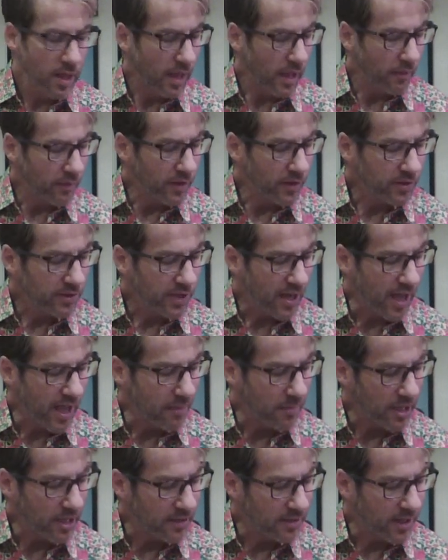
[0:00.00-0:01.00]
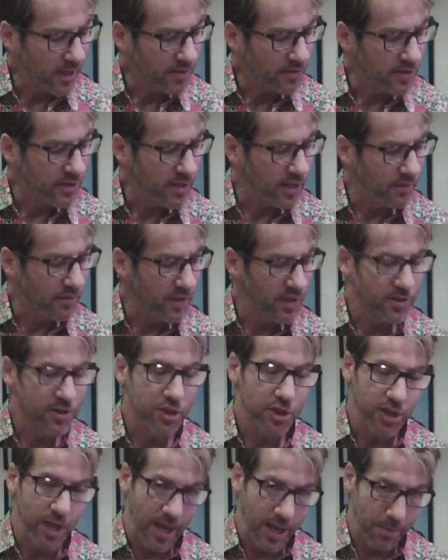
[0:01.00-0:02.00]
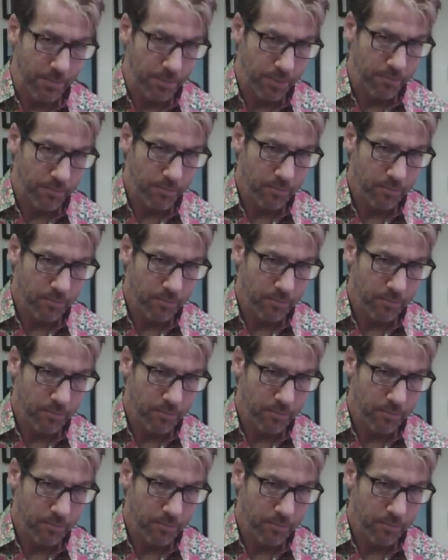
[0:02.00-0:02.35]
And this time he does it in this shape.